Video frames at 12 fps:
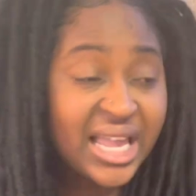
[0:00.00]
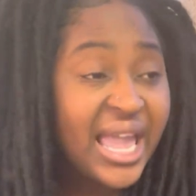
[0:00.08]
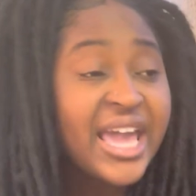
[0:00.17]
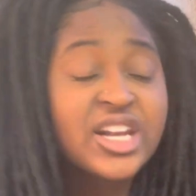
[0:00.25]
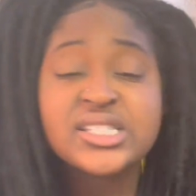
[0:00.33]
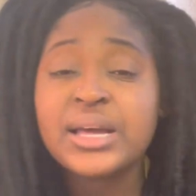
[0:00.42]

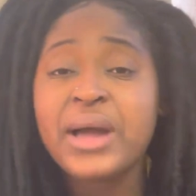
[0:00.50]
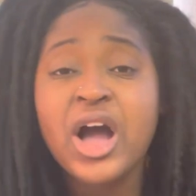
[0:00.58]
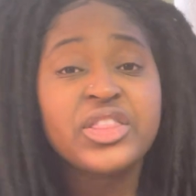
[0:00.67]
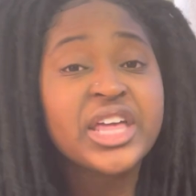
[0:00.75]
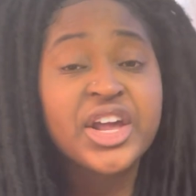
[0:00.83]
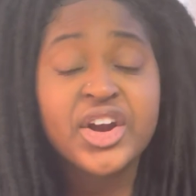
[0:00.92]
And somehow
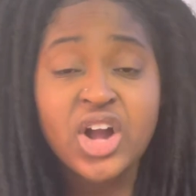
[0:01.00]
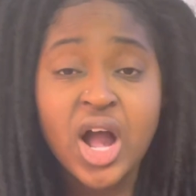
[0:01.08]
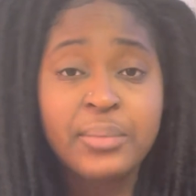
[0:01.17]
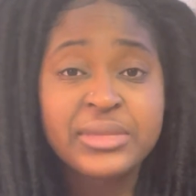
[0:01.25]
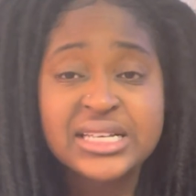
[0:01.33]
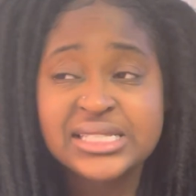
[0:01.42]
on the
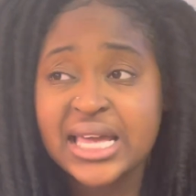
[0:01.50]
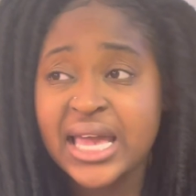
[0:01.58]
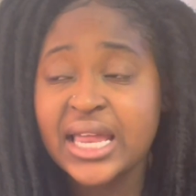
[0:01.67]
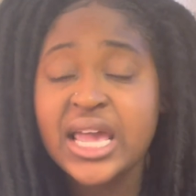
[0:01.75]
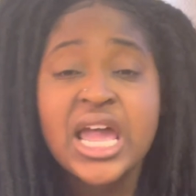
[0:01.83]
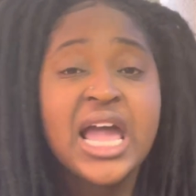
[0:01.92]
intercom,
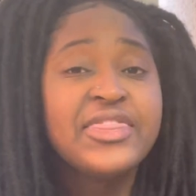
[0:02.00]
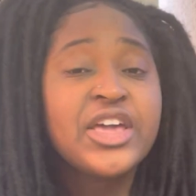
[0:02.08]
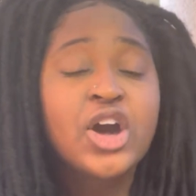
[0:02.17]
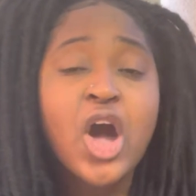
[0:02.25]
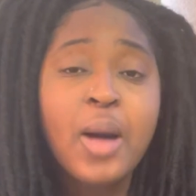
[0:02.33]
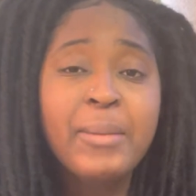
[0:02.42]
they
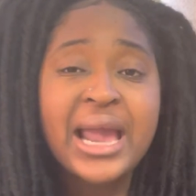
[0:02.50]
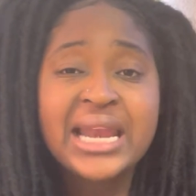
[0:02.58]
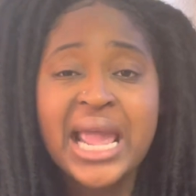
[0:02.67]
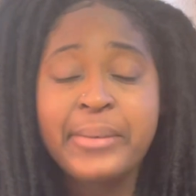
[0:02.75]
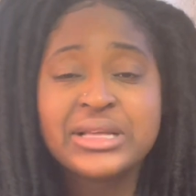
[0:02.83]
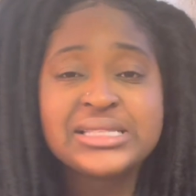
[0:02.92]
called my
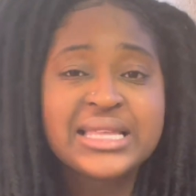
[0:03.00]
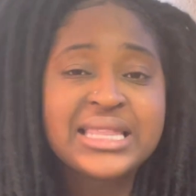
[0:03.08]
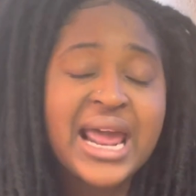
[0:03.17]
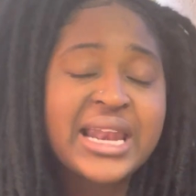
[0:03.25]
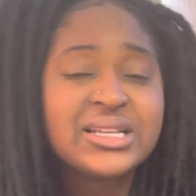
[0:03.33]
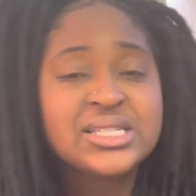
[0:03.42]
name and said that
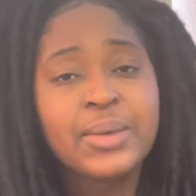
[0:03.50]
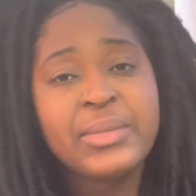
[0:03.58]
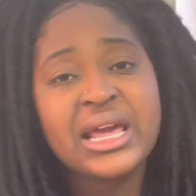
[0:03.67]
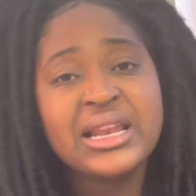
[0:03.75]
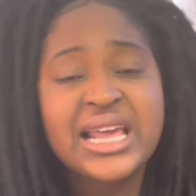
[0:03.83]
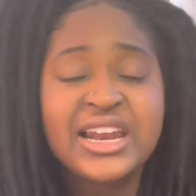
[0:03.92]
I need to come
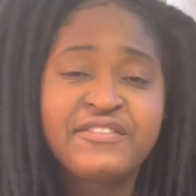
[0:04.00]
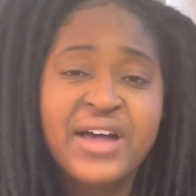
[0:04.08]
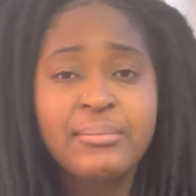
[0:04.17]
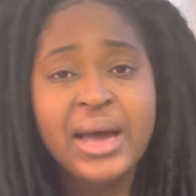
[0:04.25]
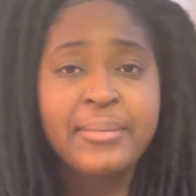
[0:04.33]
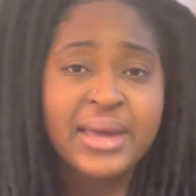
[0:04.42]
and
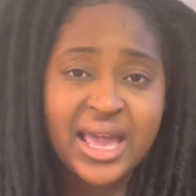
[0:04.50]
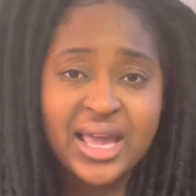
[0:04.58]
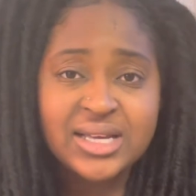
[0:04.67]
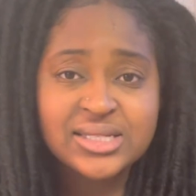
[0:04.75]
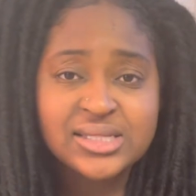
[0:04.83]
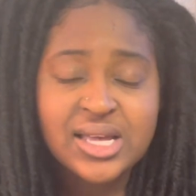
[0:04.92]
identify my
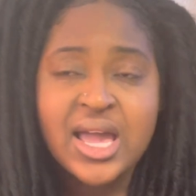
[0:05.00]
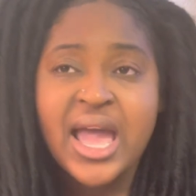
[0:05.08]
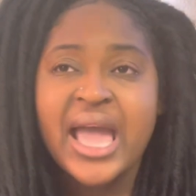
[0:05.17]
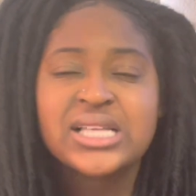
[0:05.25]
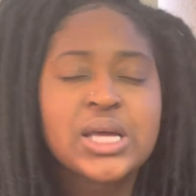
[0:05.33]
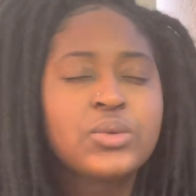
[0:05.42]
bags.
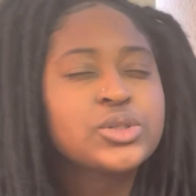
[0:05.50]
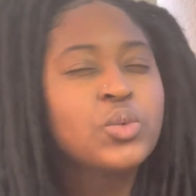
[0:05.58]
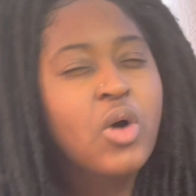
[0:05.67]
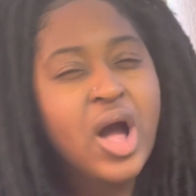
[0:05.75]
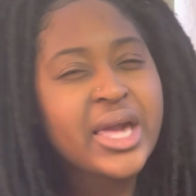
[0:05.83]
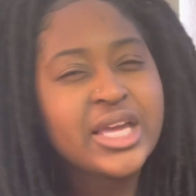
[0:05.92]
As I was
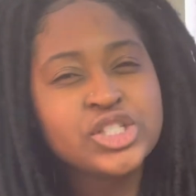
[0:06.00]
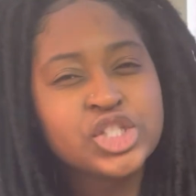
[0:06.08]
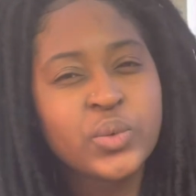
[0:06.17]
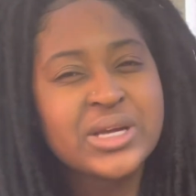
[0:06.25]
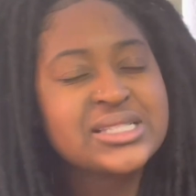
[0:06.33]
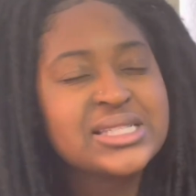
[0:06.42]
walking
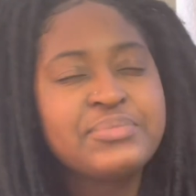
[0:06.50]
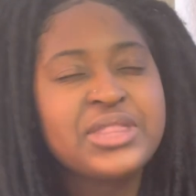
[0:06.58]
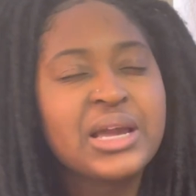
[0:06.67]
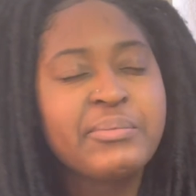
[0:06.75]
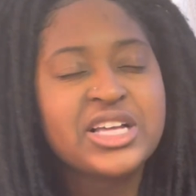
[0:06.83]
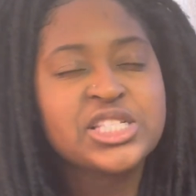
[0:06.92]
to it,
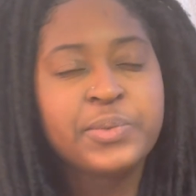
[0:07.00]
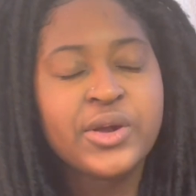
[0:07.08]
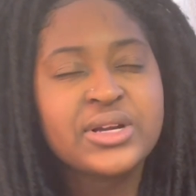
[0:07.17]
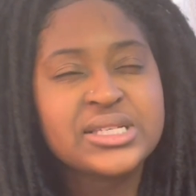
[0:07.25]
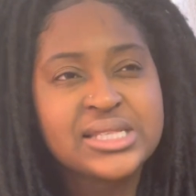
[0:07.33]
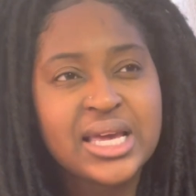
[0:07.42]
something in my
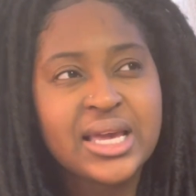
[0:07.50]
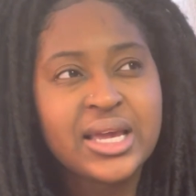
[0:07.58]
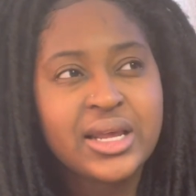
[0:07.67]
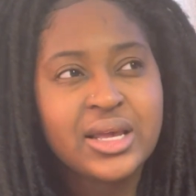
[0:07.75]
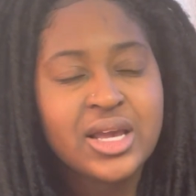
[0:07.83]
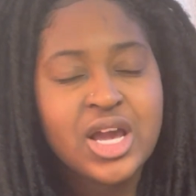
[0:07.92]
spirit
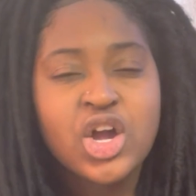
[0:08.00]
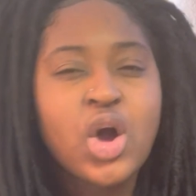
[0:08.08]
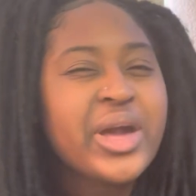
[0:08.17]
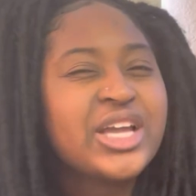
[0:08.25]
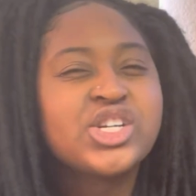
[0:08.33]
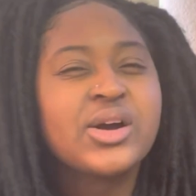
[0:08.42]
said, go
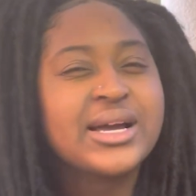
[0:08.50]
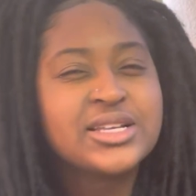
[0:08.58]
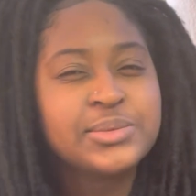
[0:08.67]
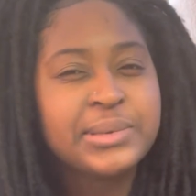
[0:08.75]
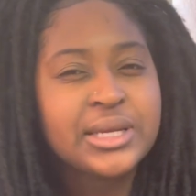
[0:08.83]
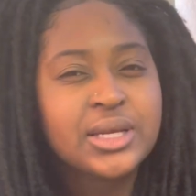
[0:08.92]
get your husband.